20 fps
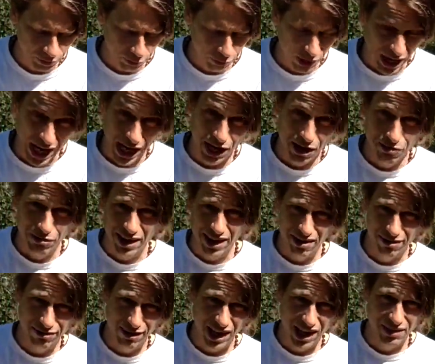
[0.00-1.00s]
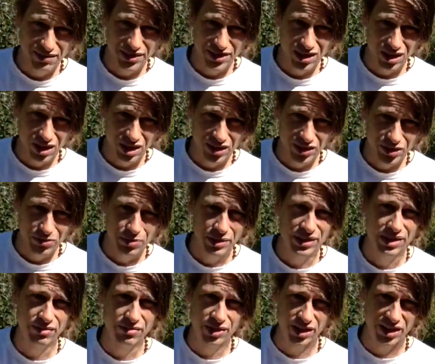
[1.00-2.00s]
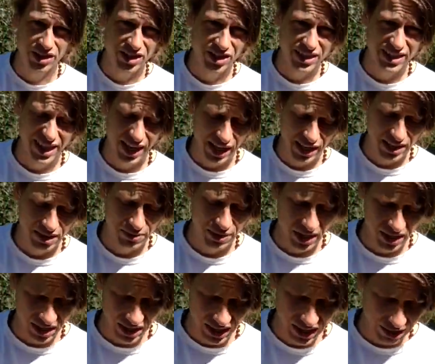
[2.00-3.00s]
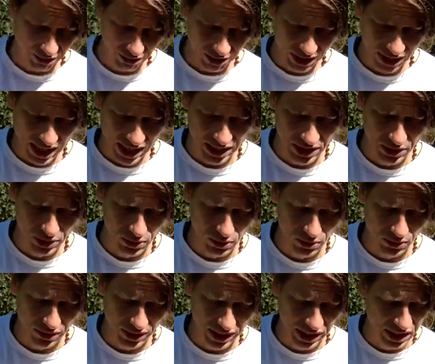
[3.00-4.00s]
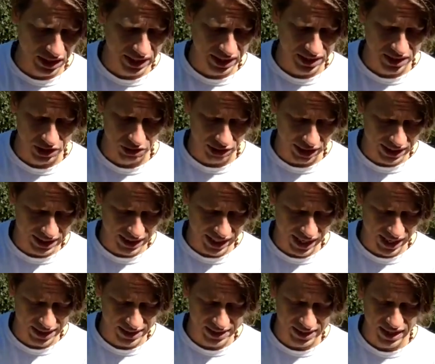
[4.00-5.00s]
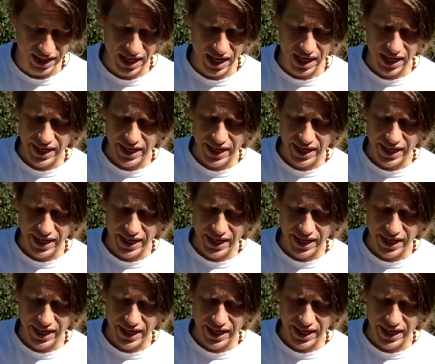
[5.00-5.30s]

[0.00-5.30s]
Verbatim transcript: five out of five stars, but it's a very good text. I'm not going to give it an actual thing. It's a great text.